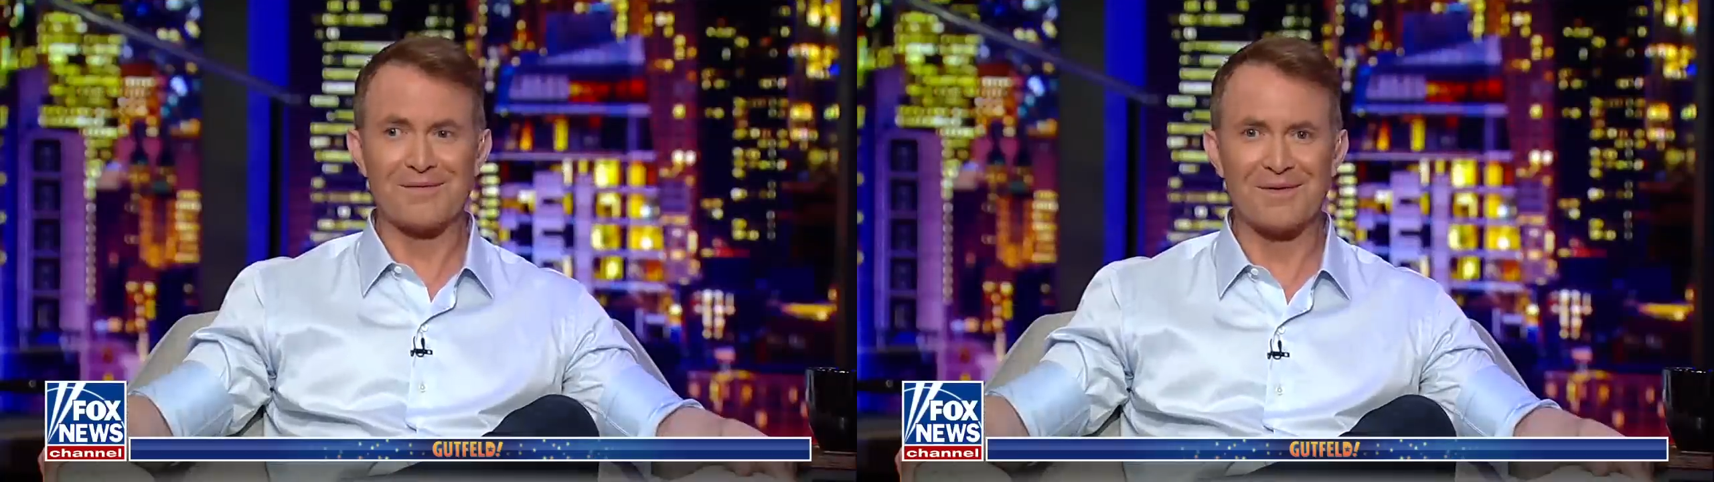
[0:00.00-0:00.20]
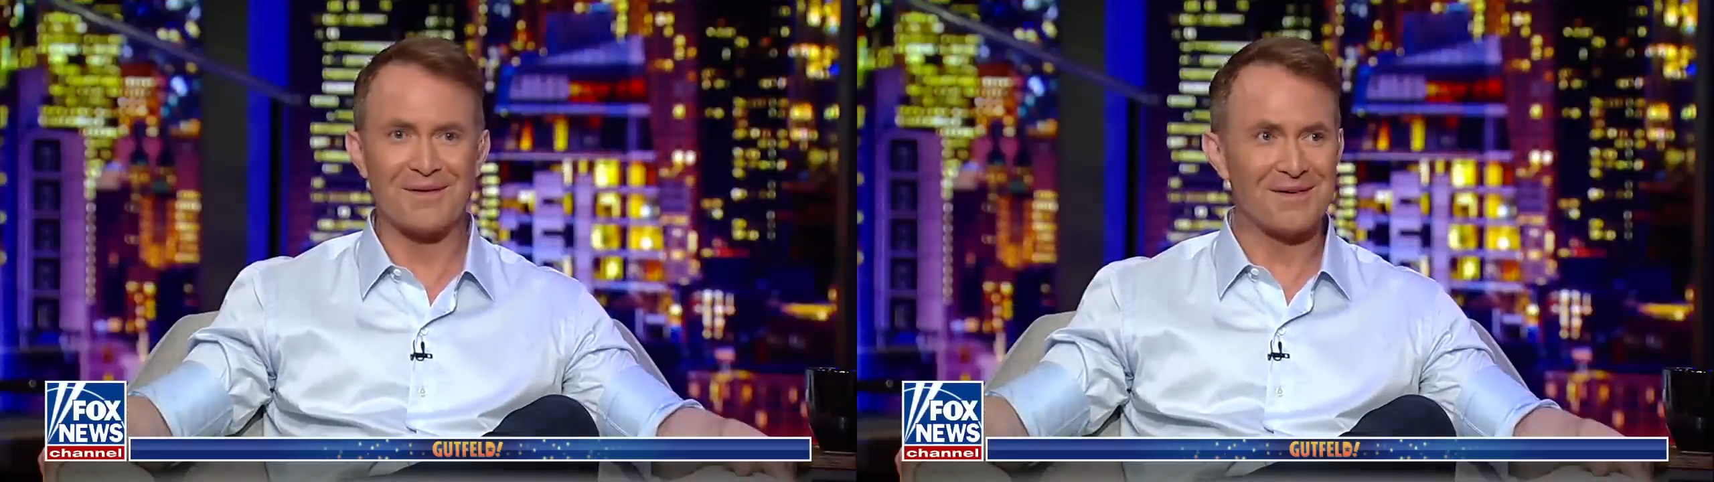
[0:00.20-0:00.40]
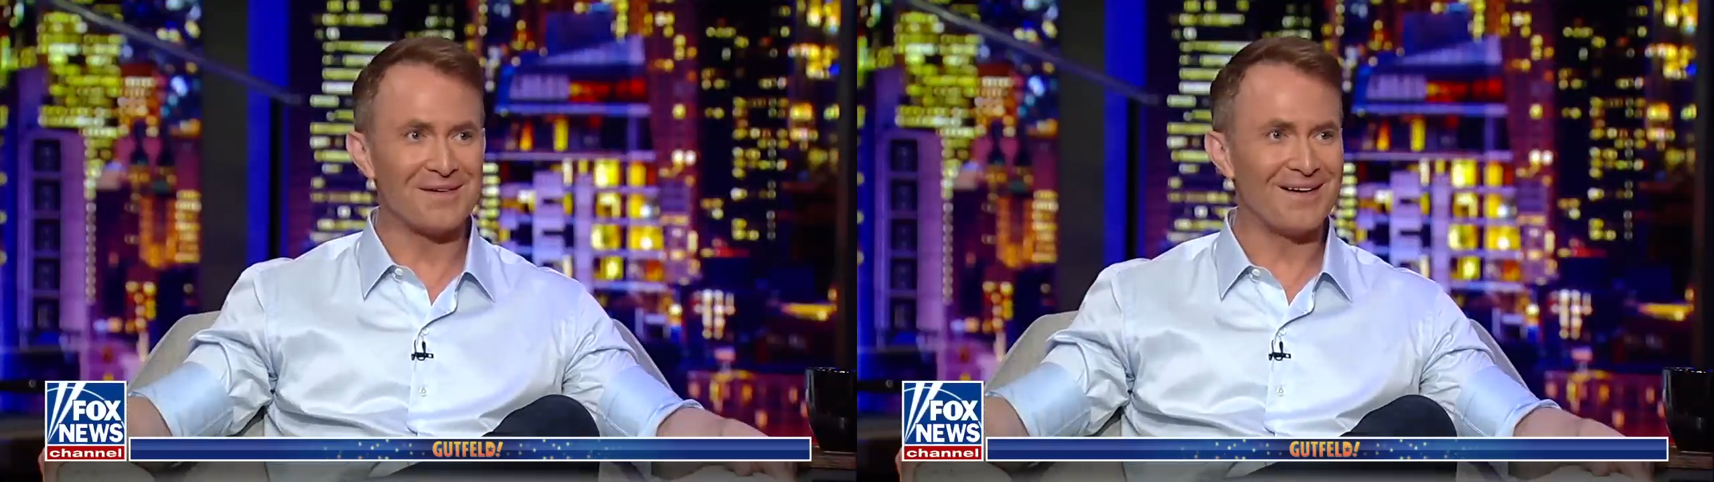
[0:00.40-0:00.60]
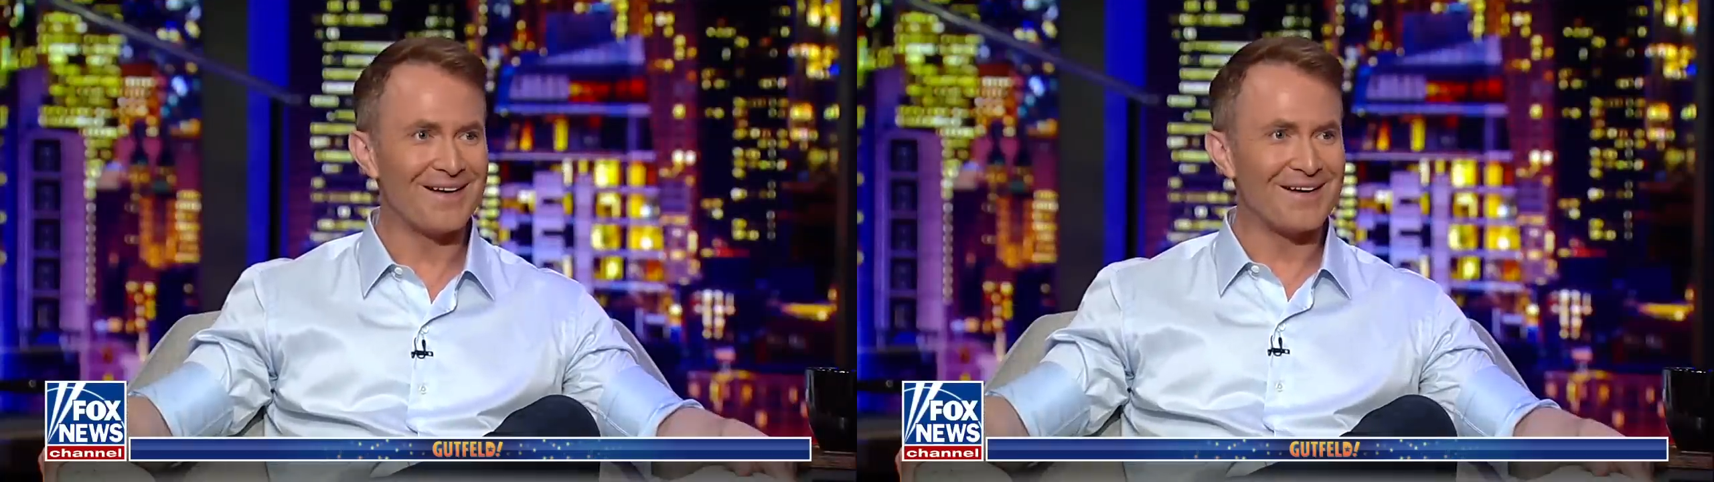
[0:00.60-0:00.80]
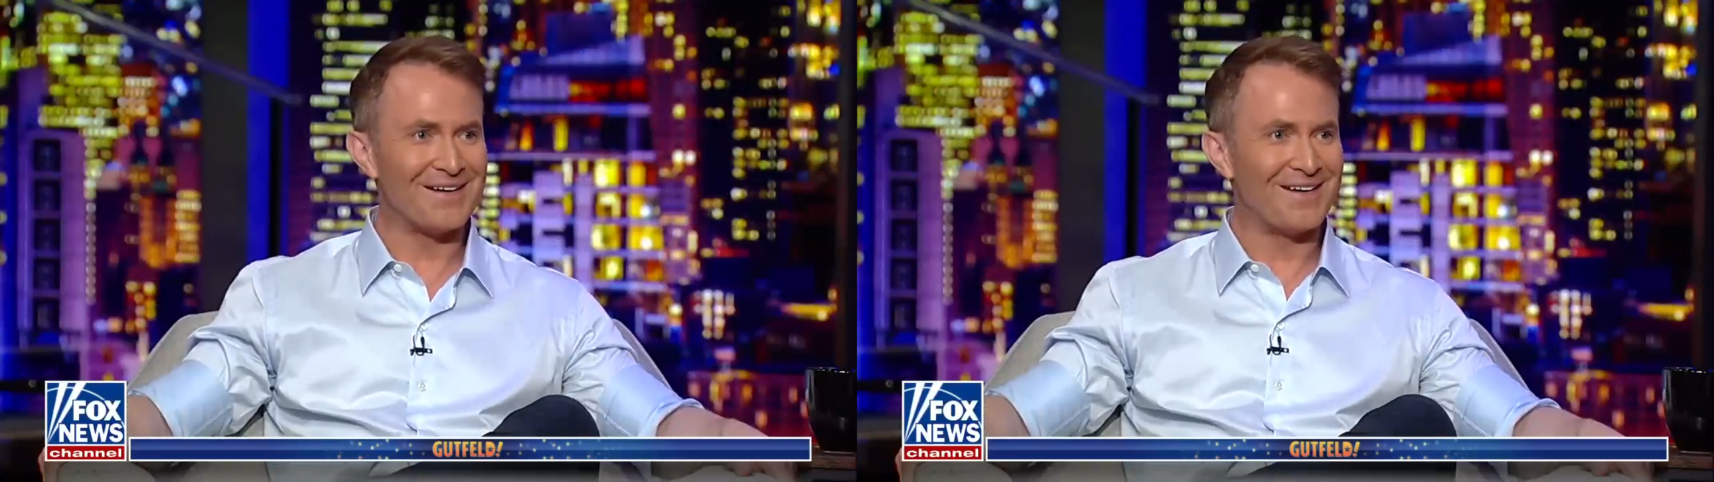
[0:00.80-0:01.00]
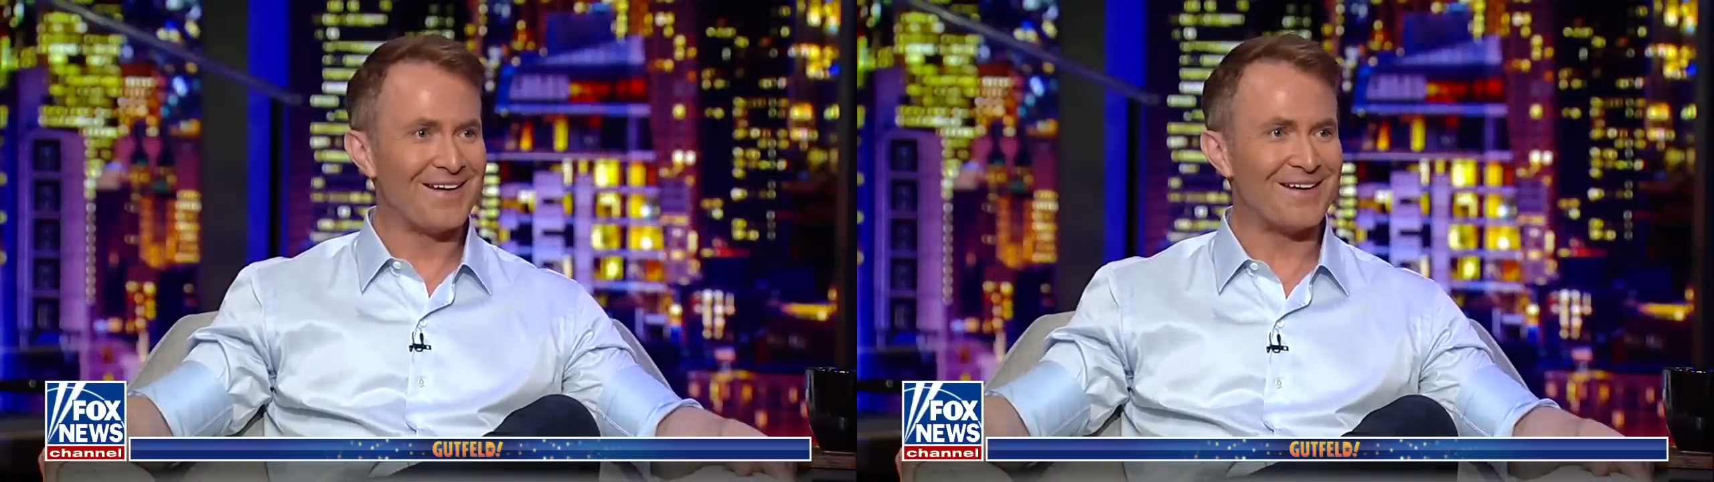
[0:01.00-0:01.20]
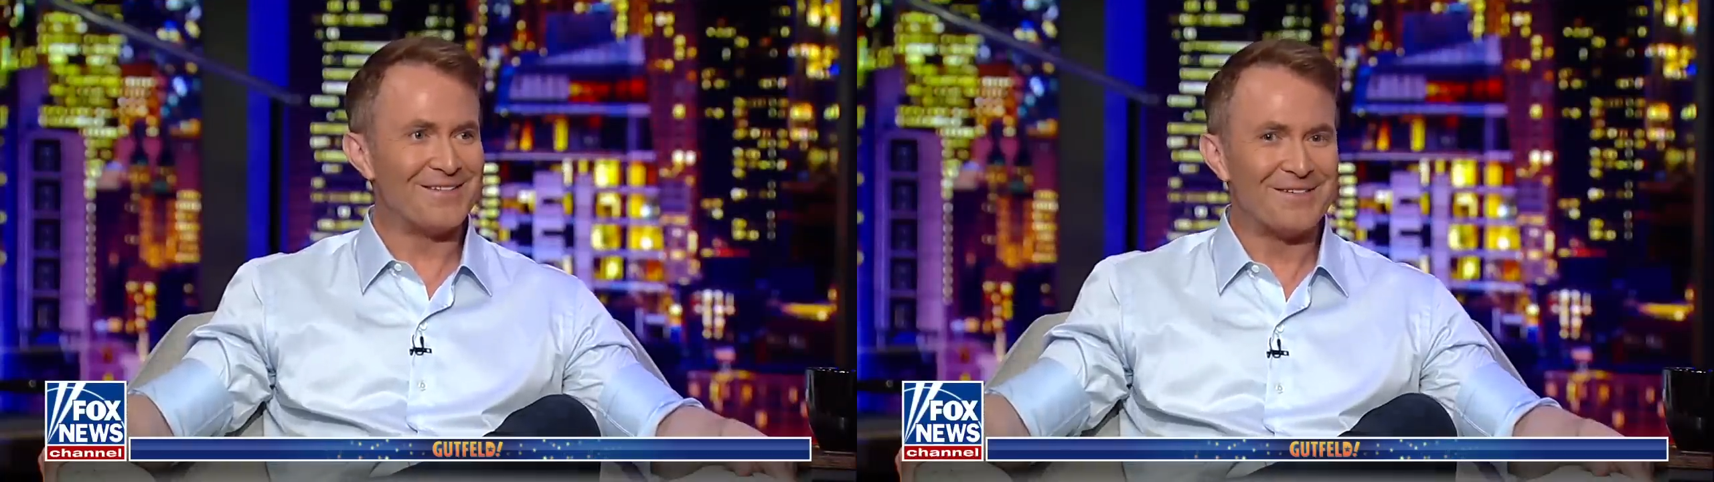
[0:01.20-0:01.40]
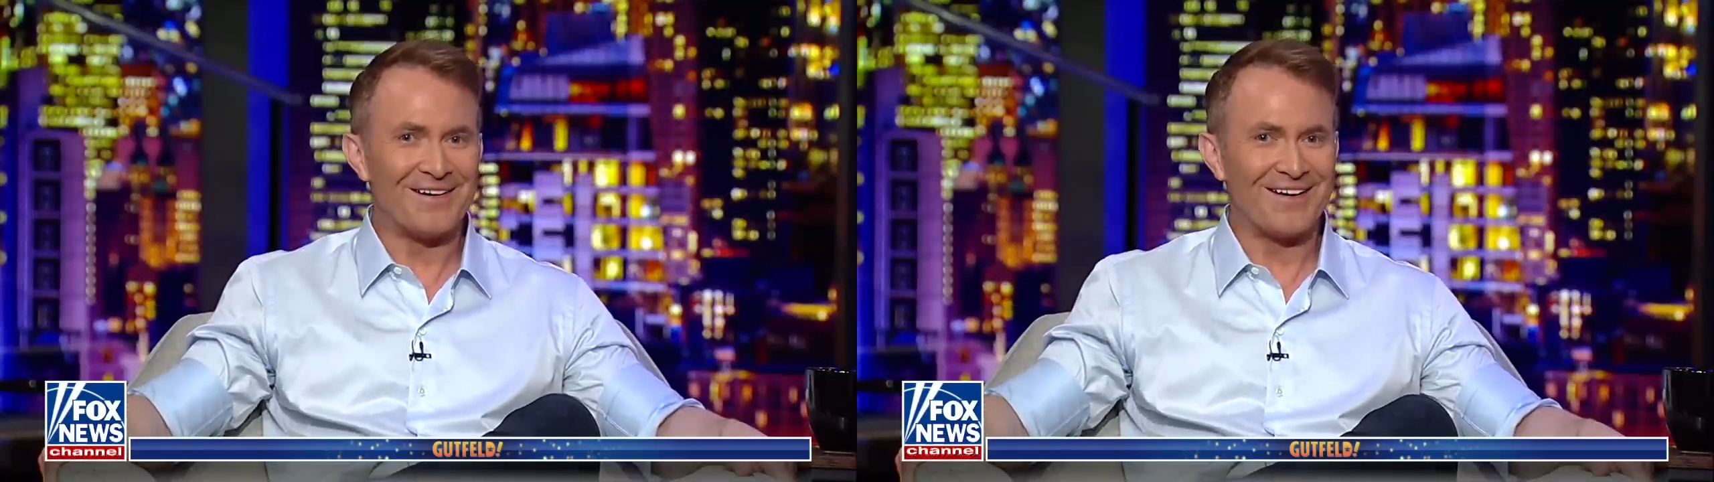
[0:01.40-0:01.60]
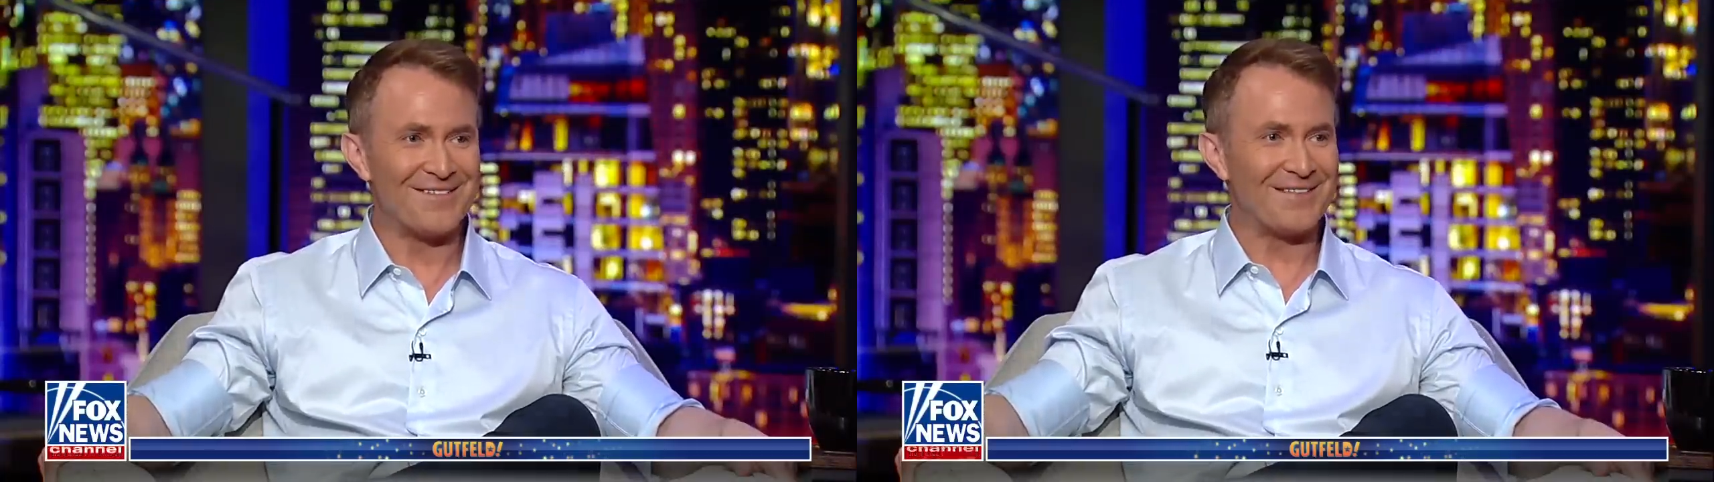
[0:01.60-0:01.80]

Well, I